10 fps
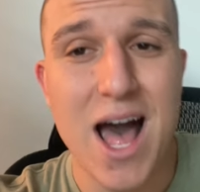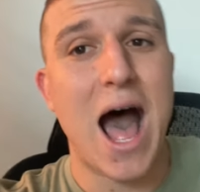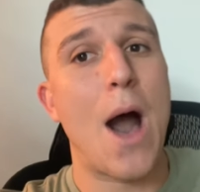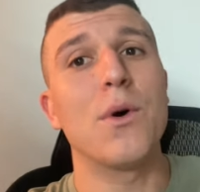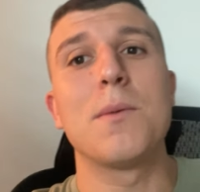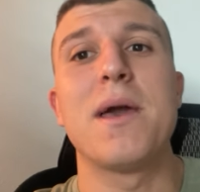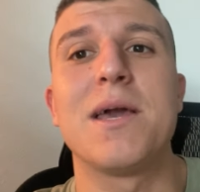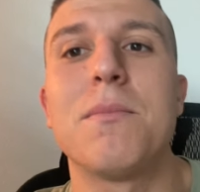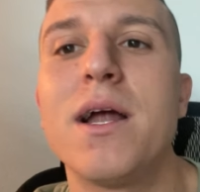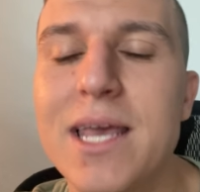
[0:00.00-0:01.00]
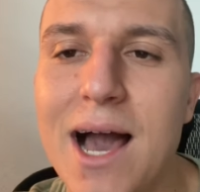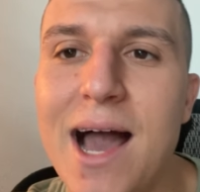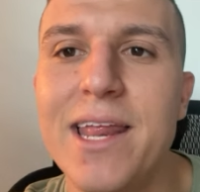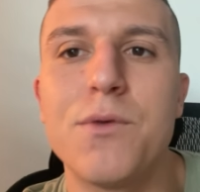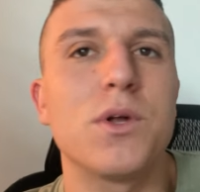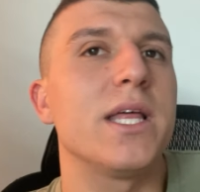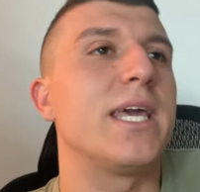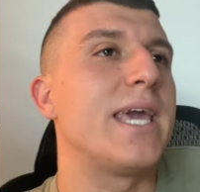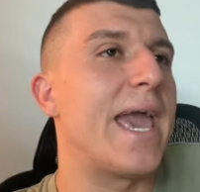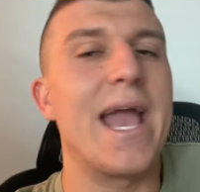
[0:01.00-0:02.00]
I want to make money. I didn't really
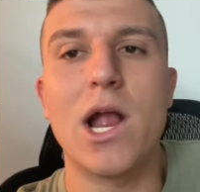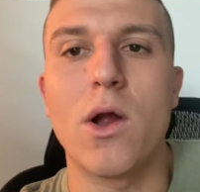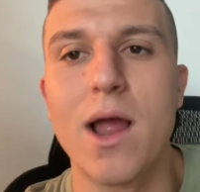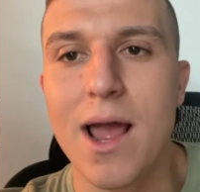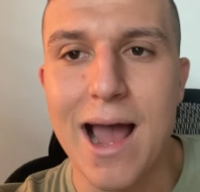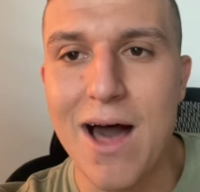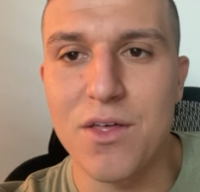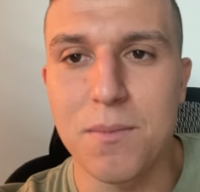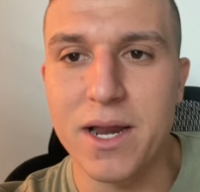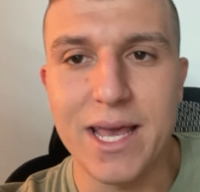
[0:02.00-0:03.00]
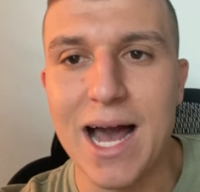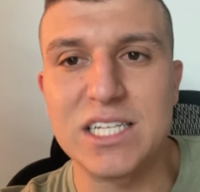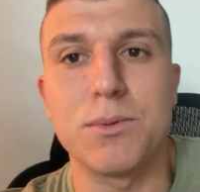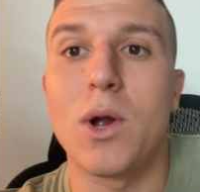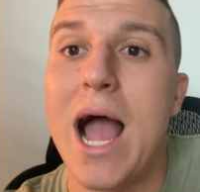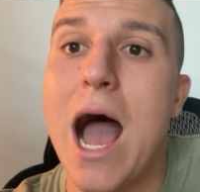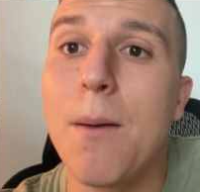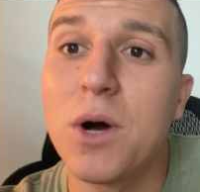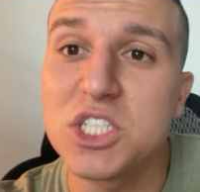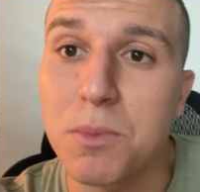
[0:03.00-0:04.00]
care how the money got to me or how
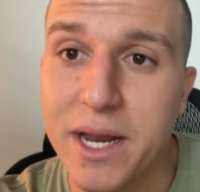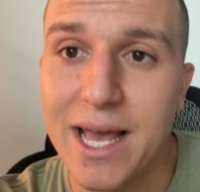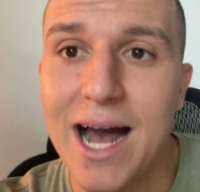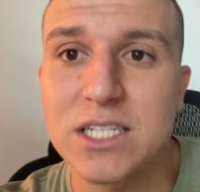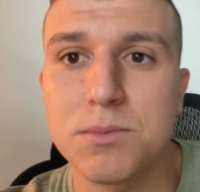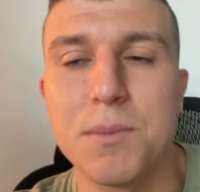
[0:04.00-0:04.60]
much money got to me.